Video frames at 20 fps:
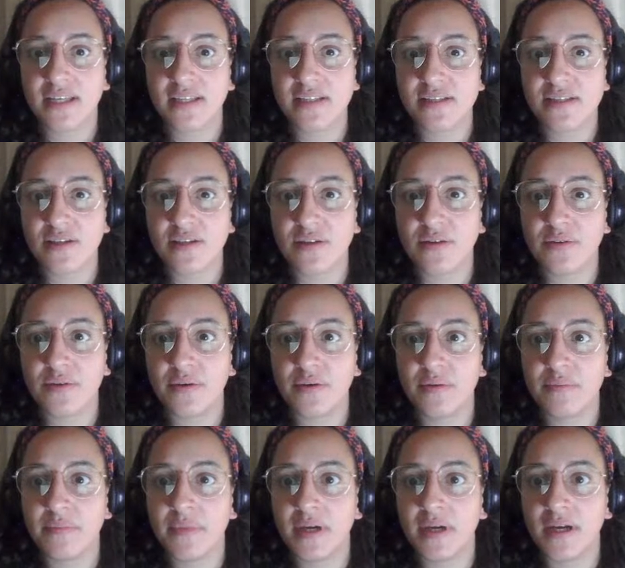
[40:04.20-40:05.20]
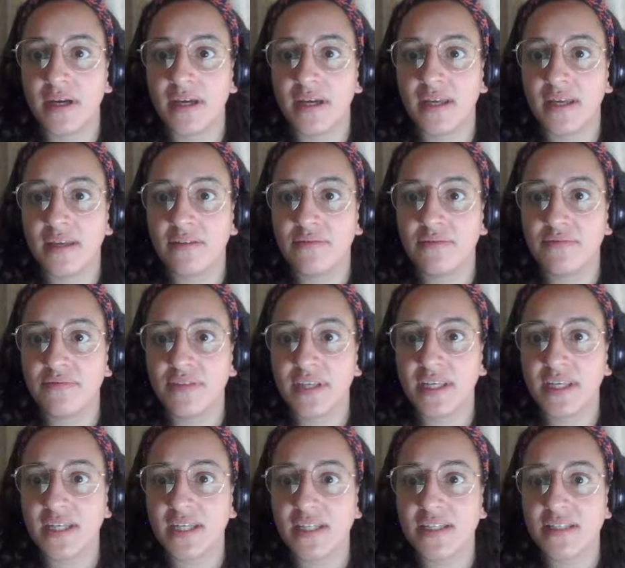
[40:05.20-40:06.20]
So on my
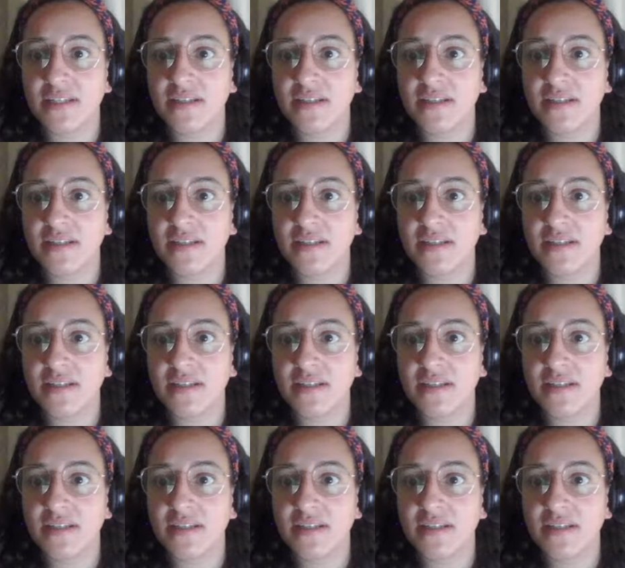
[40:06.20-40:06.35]
feed,